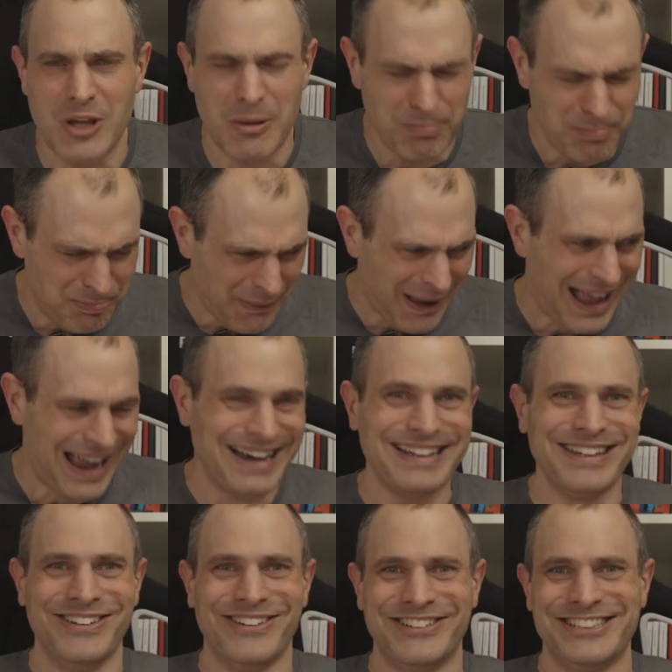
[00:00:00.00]
and
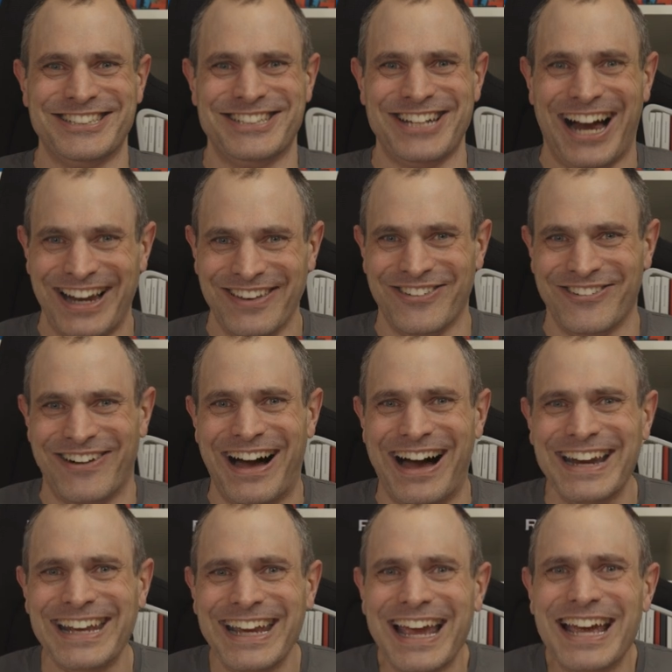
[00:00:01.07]
bang, you're done,
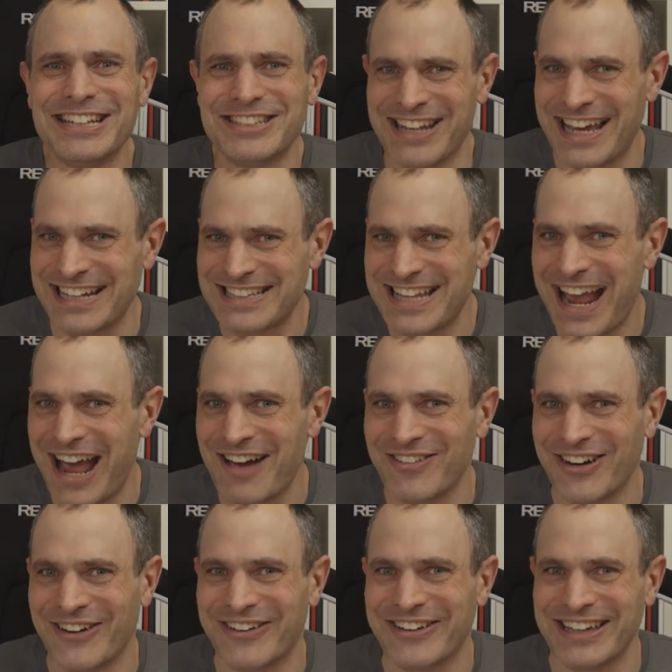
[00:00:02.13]
right? So let's have
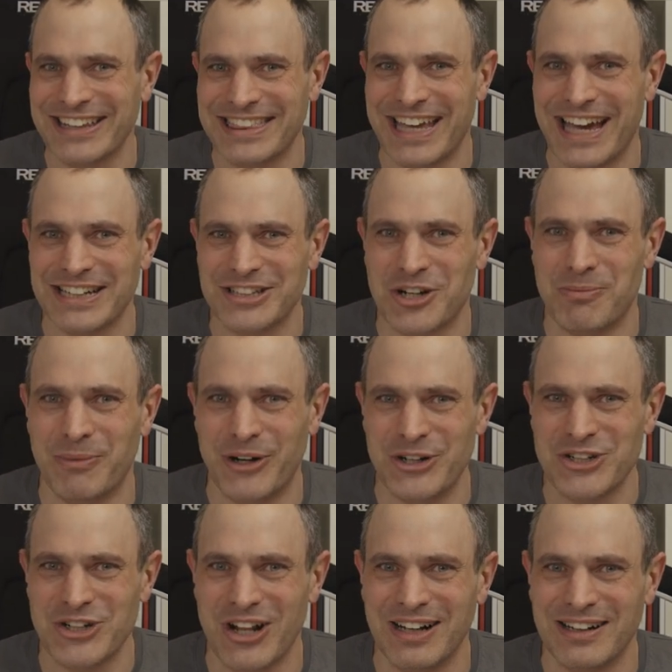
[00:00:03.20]
a look at that
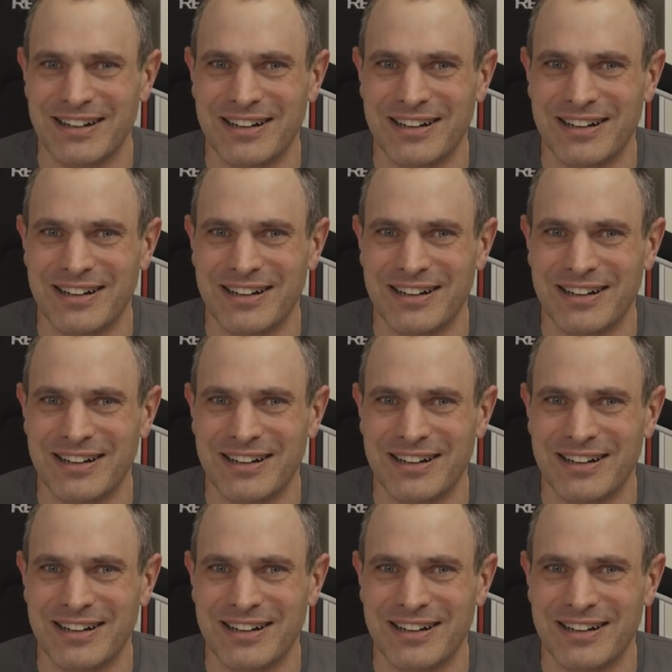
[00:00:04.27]
commercial.